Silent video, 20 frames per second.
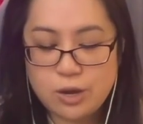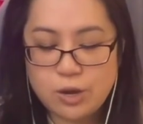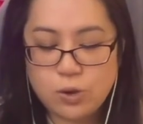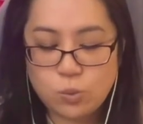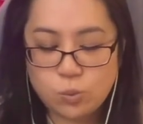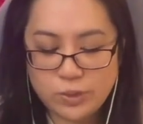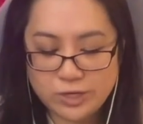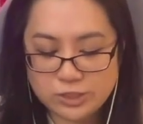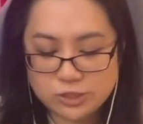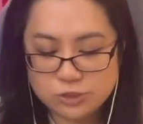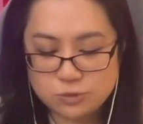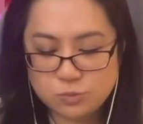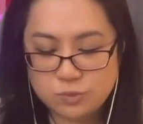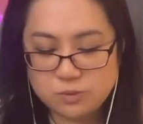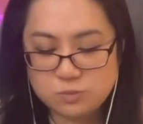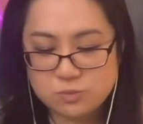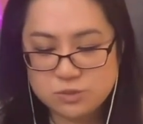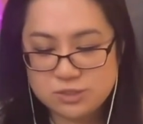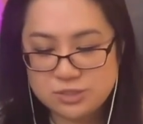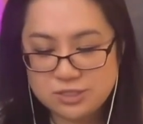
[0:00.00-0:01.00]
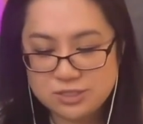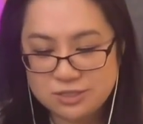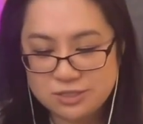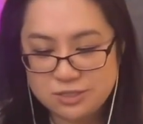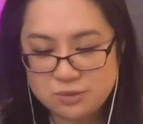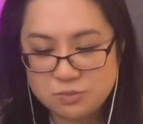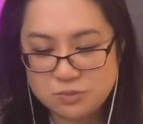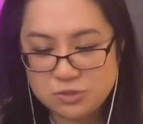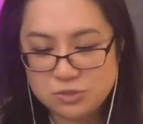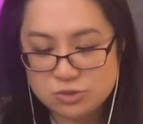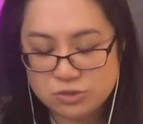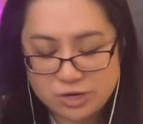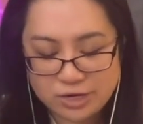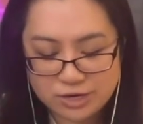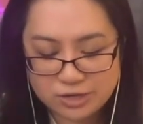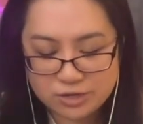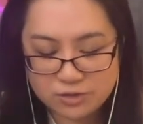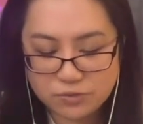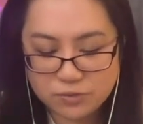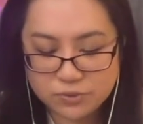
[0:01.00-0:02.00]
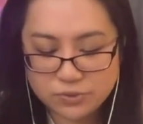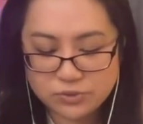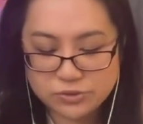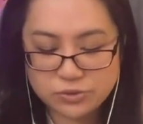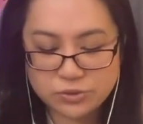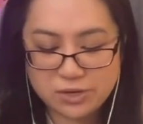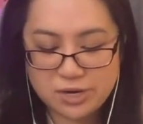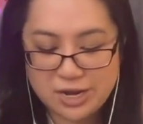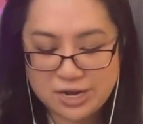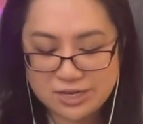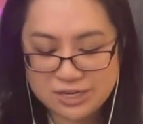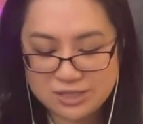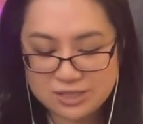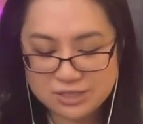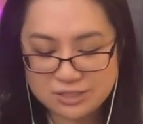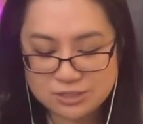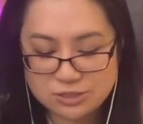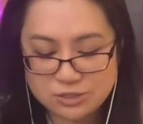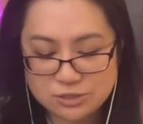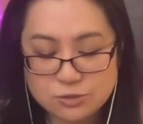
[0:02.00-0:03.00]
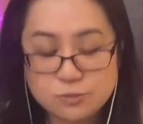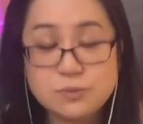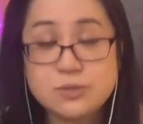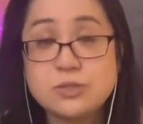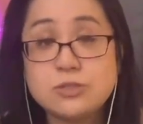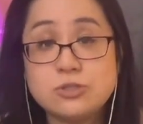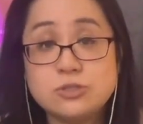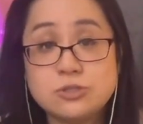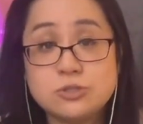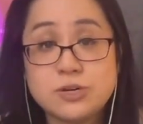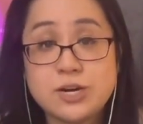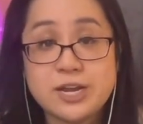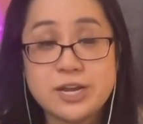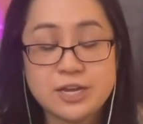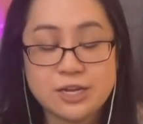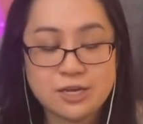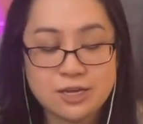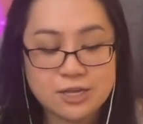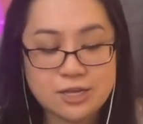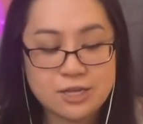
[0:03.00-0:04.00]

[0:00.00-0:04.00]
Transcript: which when we're dealing with triangles or anything to do with trig,